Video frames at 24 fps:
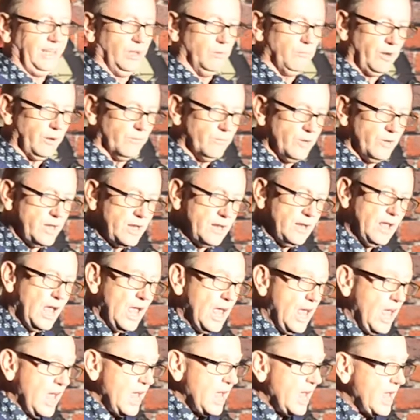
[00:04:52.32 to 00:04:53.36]
it might have been.
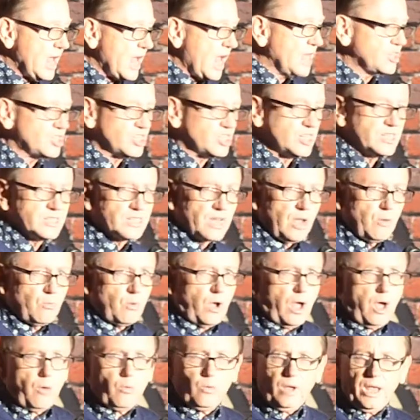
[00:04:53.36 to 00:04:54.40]
And she said,
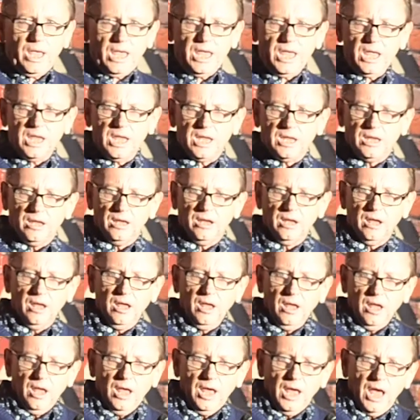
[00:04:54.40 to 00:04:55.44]
well,
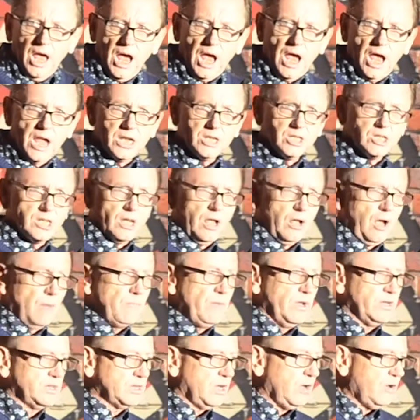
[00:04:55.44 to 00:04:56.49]
hey. And she, oh,
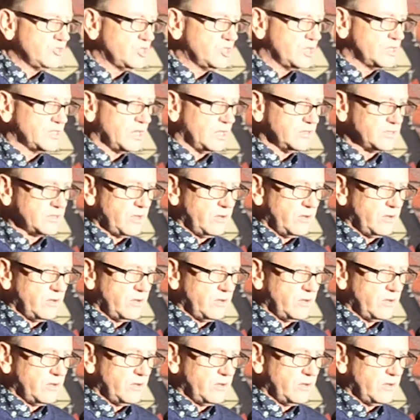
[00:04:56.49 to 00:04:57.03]
my God, she said, so